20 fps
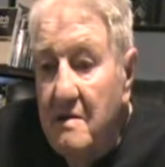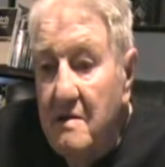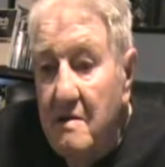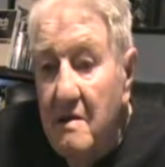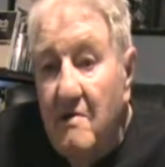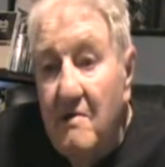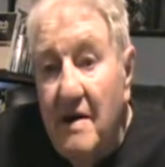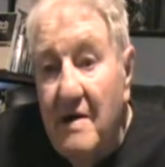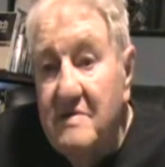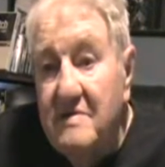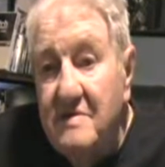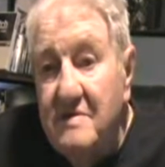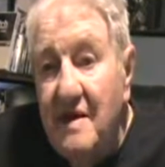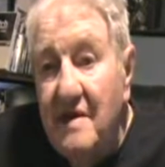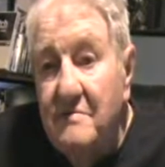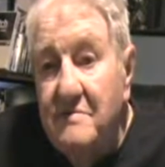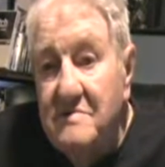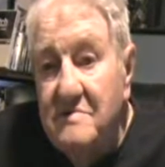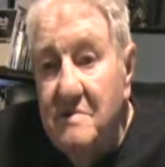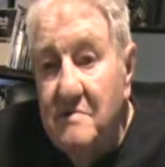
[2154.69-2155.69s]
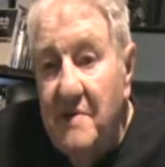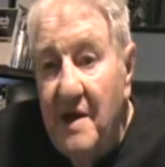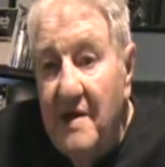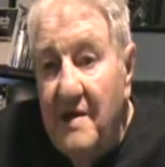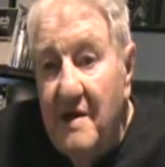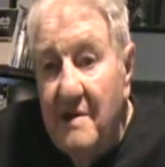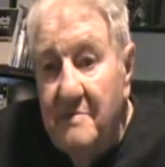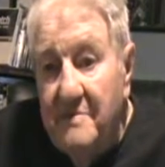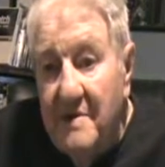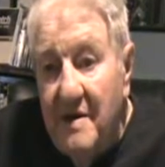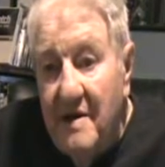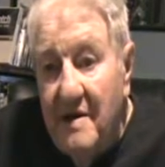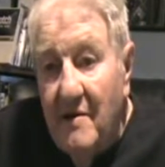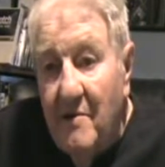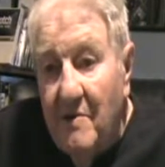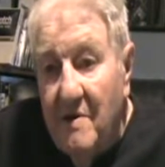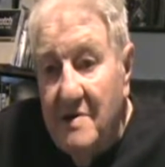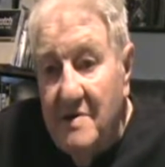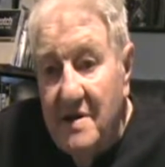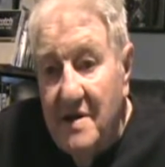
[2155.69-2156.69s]
that was the makeup of that
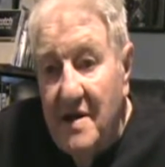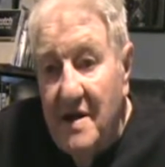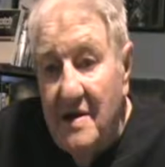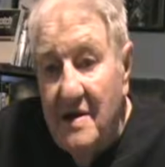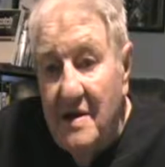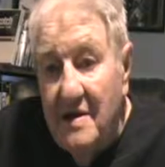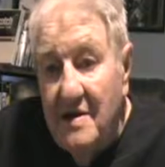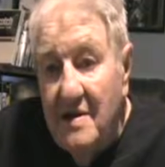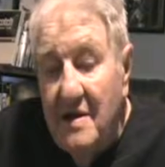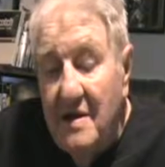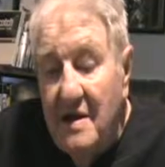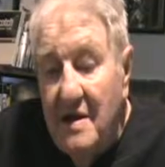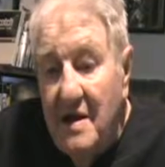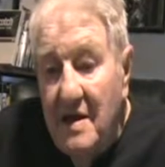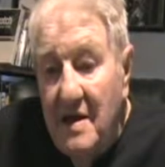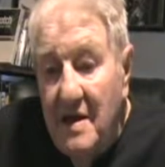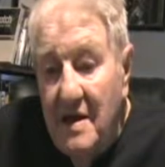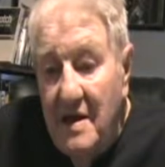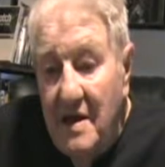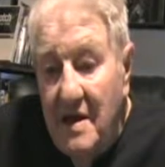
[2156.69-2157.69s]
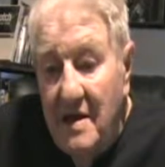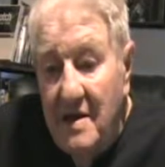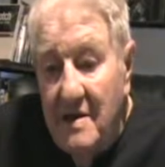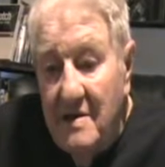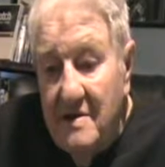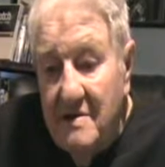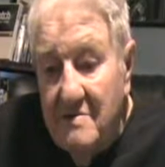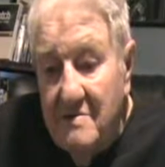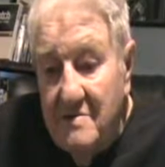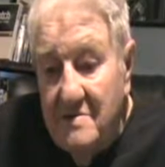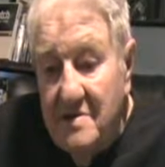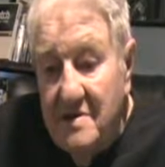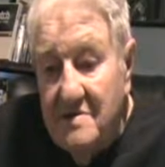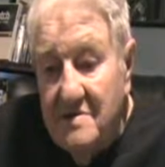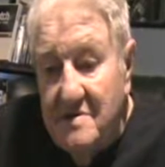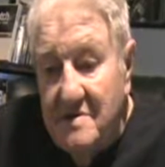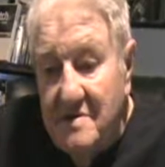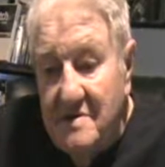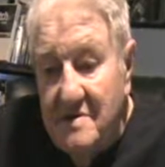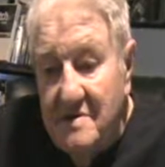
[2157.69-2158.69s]
quartet. And it was
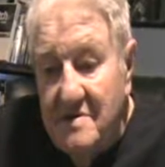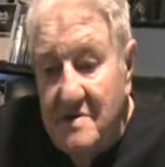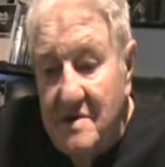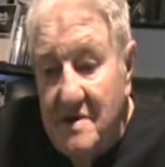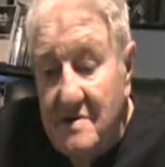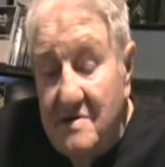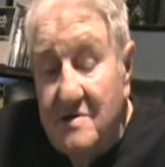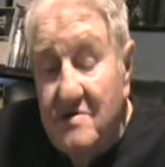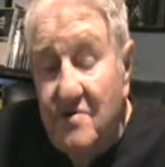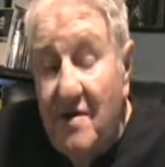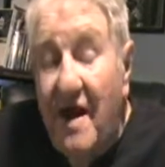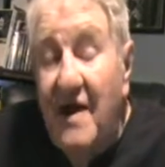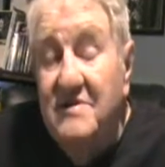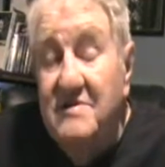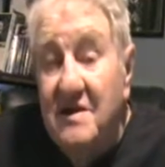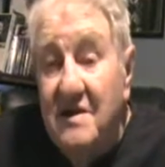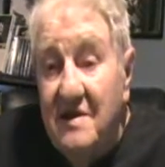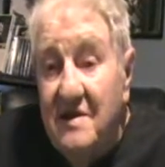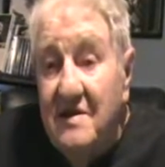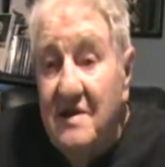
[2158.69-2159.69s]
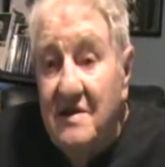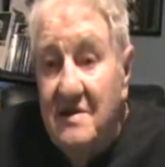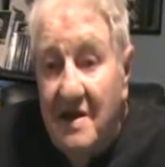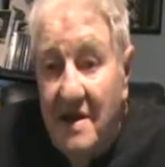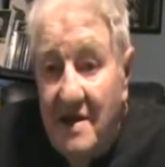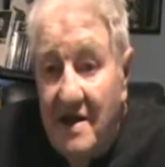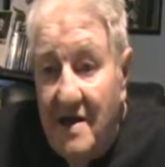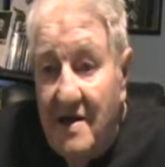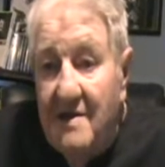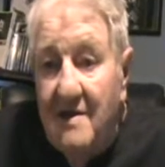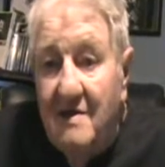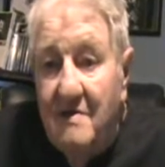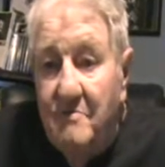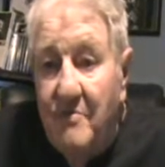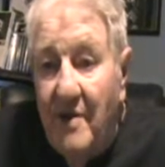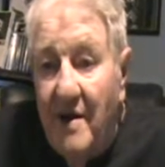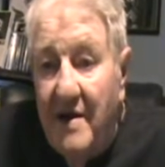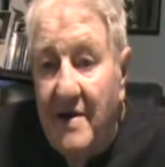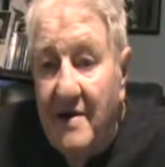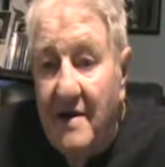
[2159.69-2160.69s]
just a tragedy that they had to
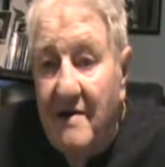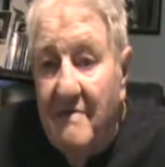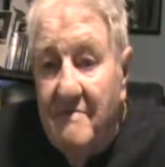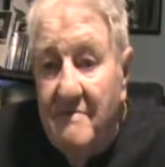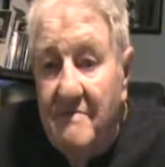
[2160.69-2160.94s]
break up.